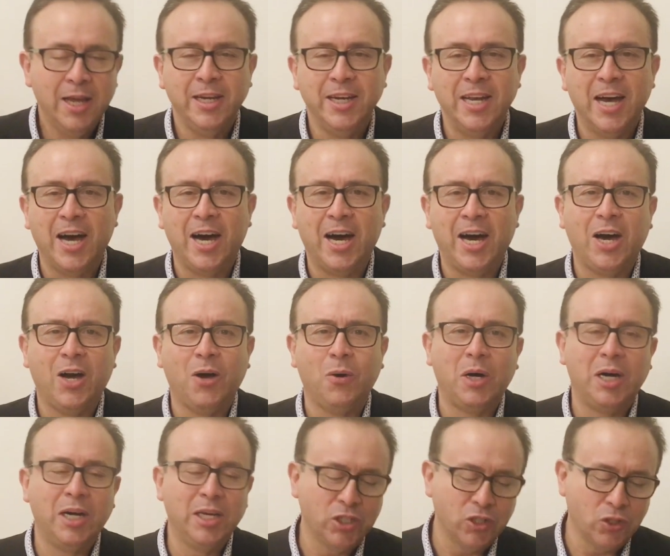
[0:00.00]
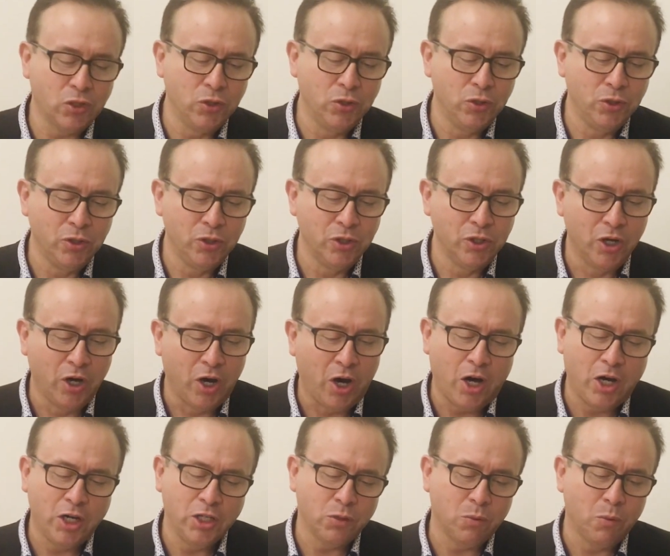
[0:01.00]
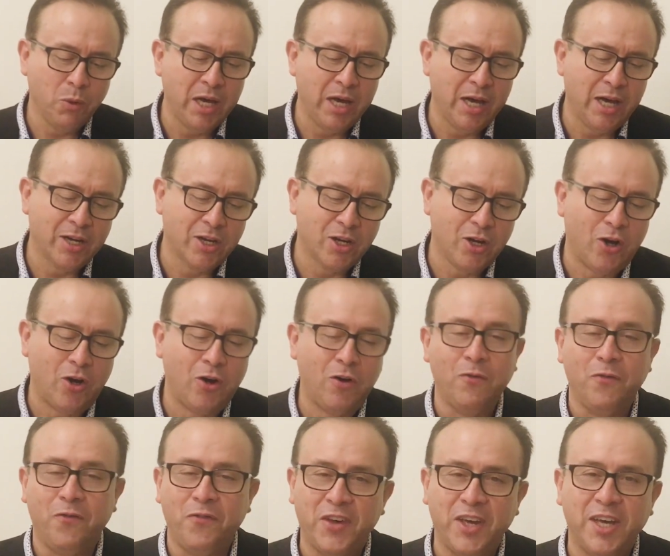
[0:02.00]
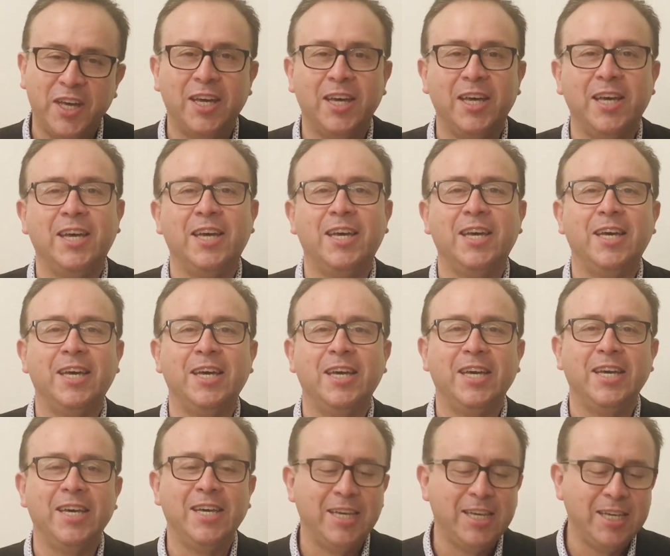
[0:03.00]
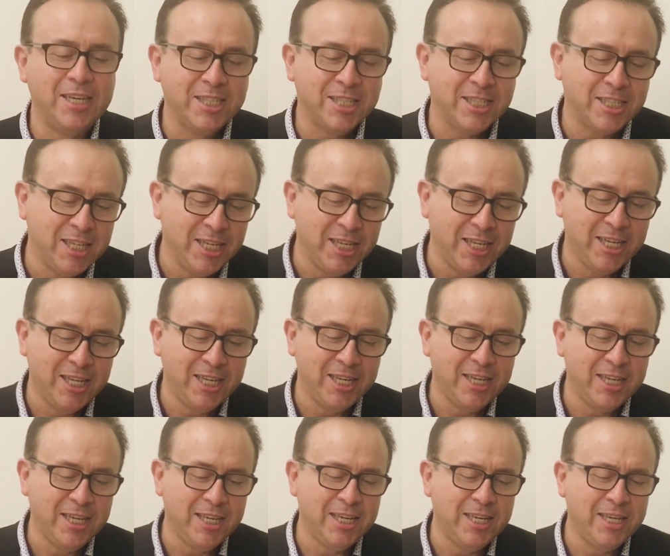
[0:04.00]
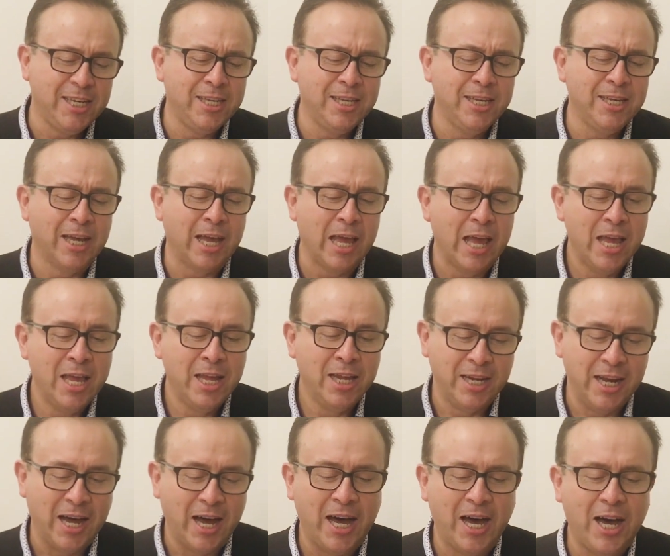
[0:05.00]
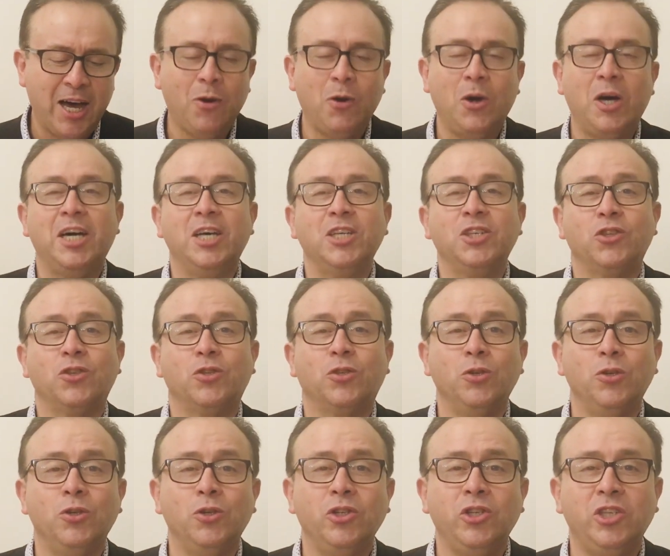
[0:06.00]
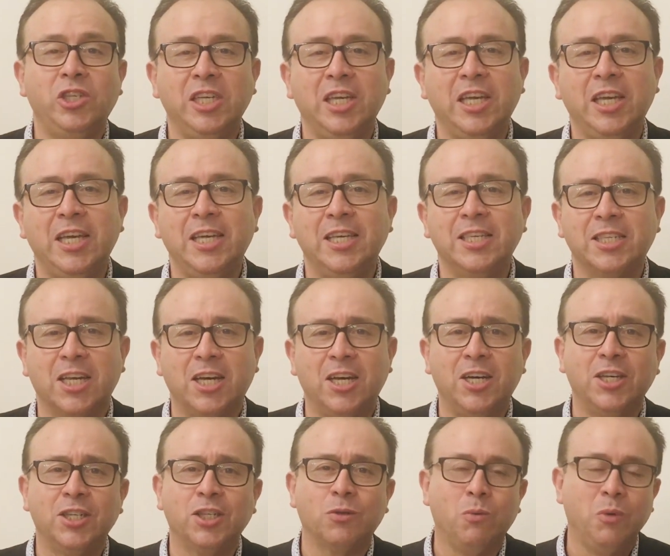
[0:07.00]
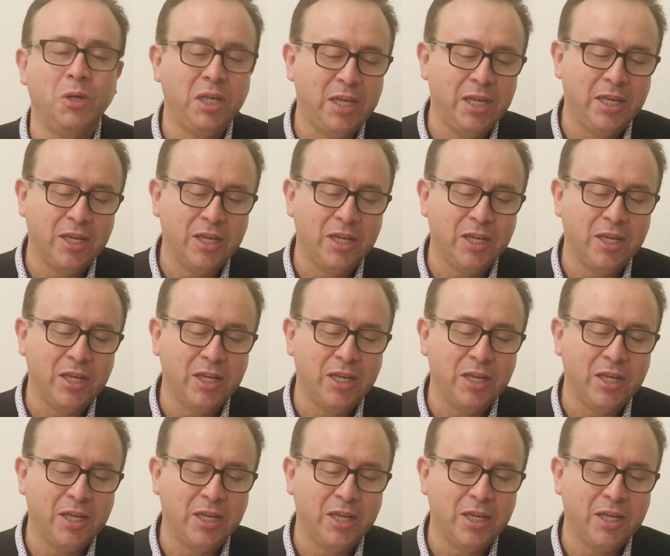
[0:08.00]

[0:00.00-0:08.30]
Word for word: Now us to because we're confessing. Now as to Jesus we